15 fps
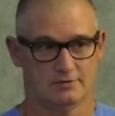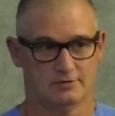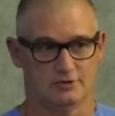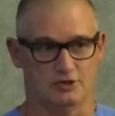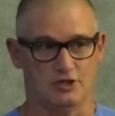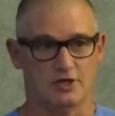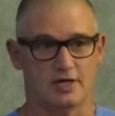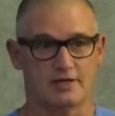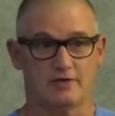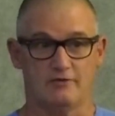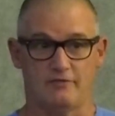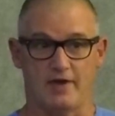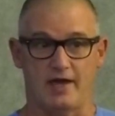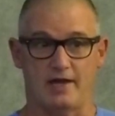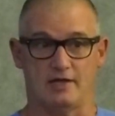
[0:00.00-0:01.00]
So you're at the
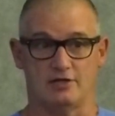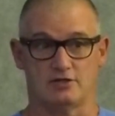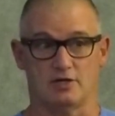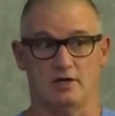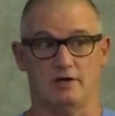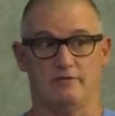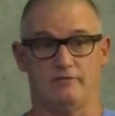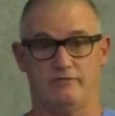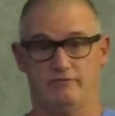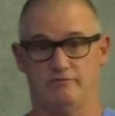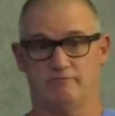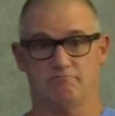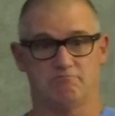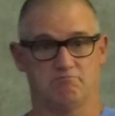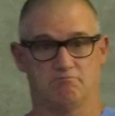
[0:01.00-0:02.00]
advantage of,
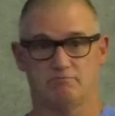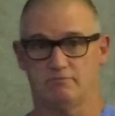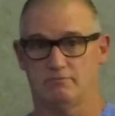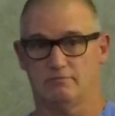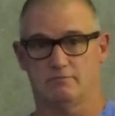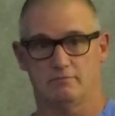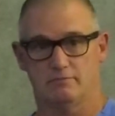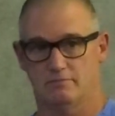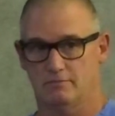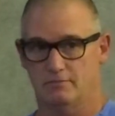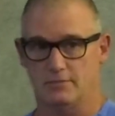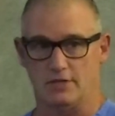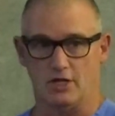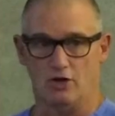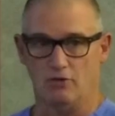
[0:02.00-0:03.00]

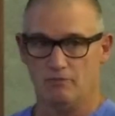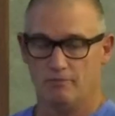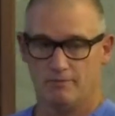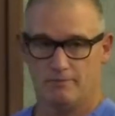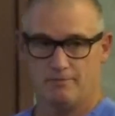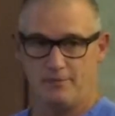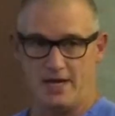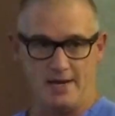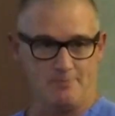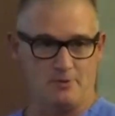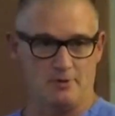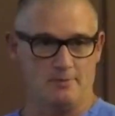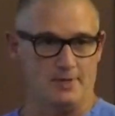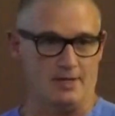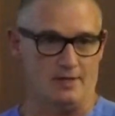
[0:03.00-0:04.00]
PEEP
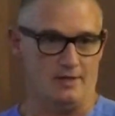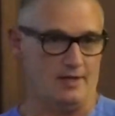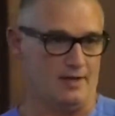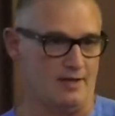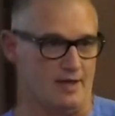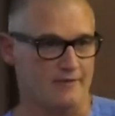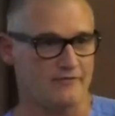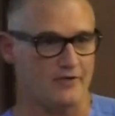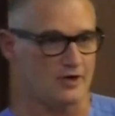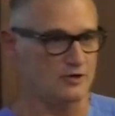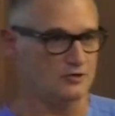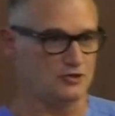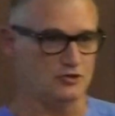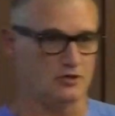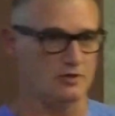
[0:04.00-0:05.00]
them and
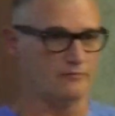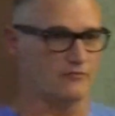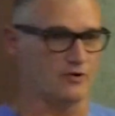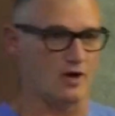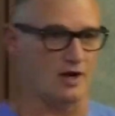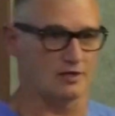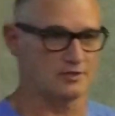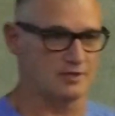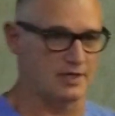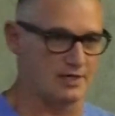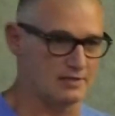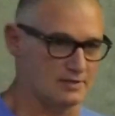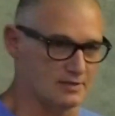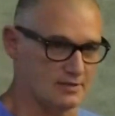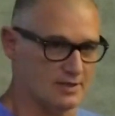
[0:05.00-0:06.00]
FiO2 them for
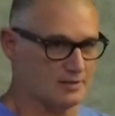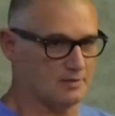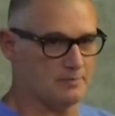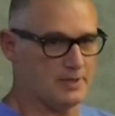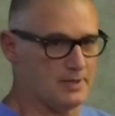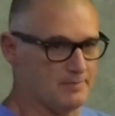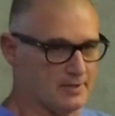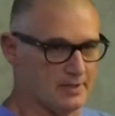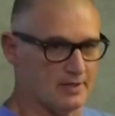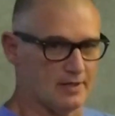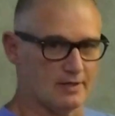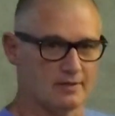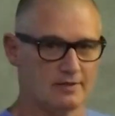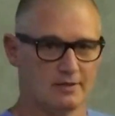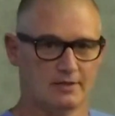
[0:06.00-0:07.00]
oxygenation. Get the PEEP in
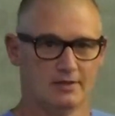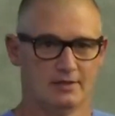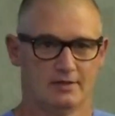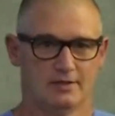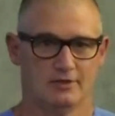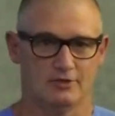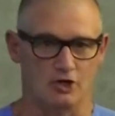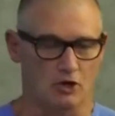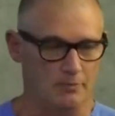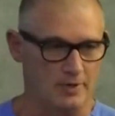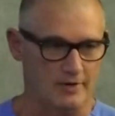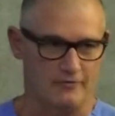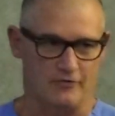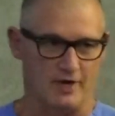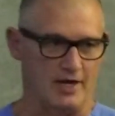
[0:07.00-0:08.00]
there. Don't be
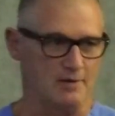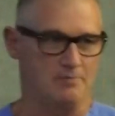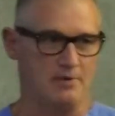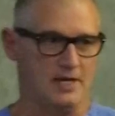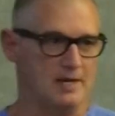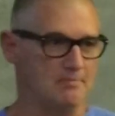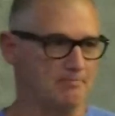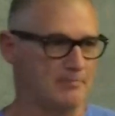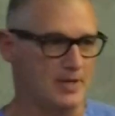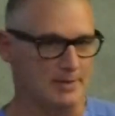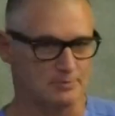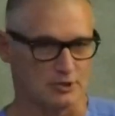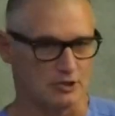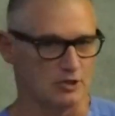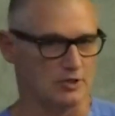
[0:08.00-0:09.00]
afraid of PEEP.
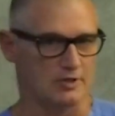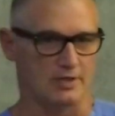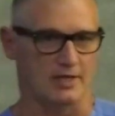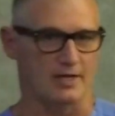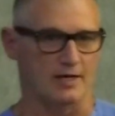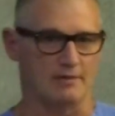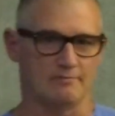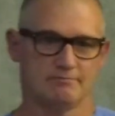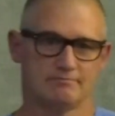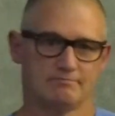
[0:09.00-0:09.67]
PEEP's a good thing.